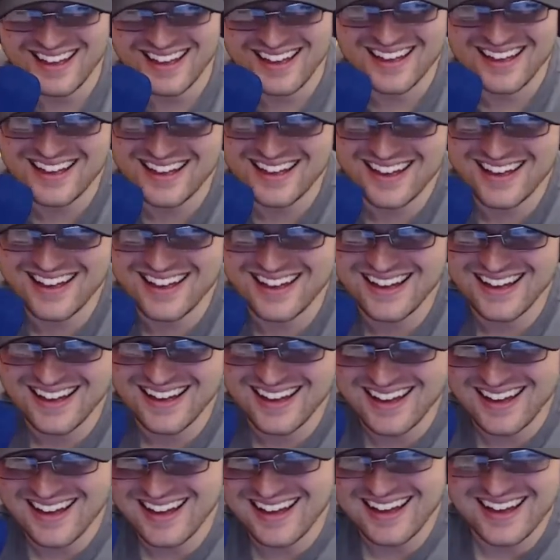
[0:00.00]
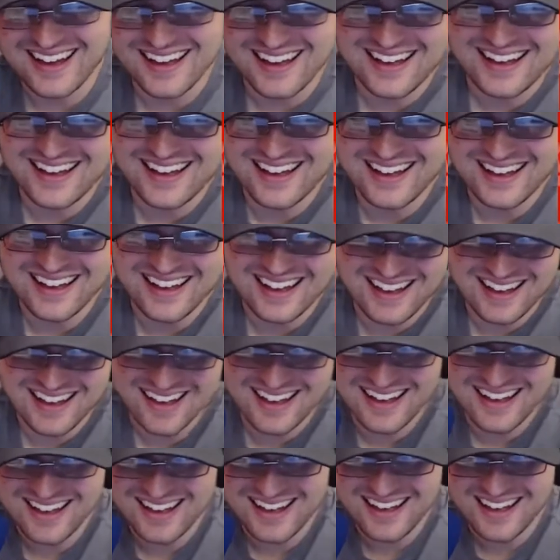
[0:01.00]

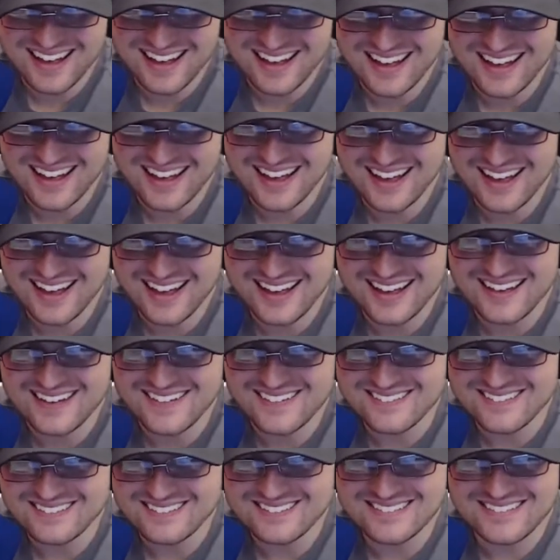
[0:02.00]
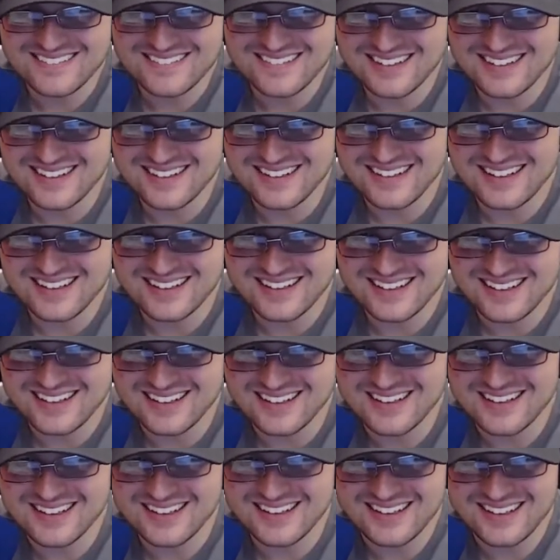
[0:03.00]

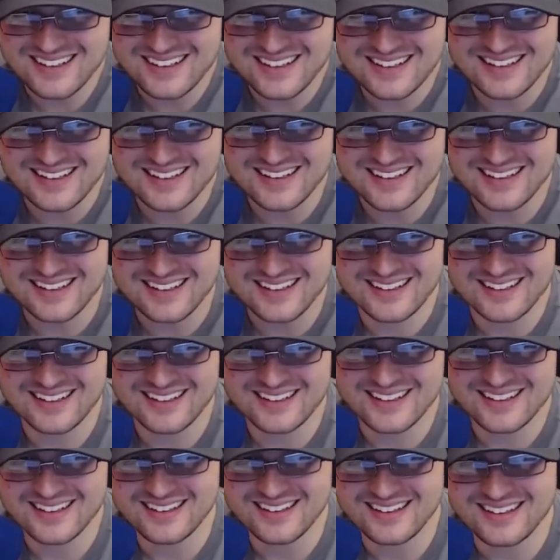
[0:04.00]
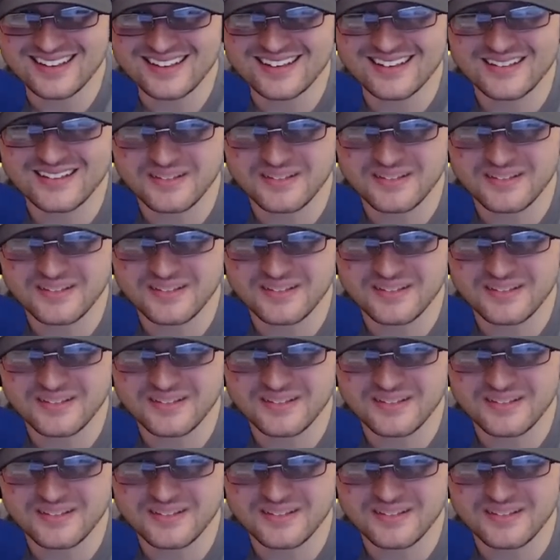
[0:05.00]
[no speech]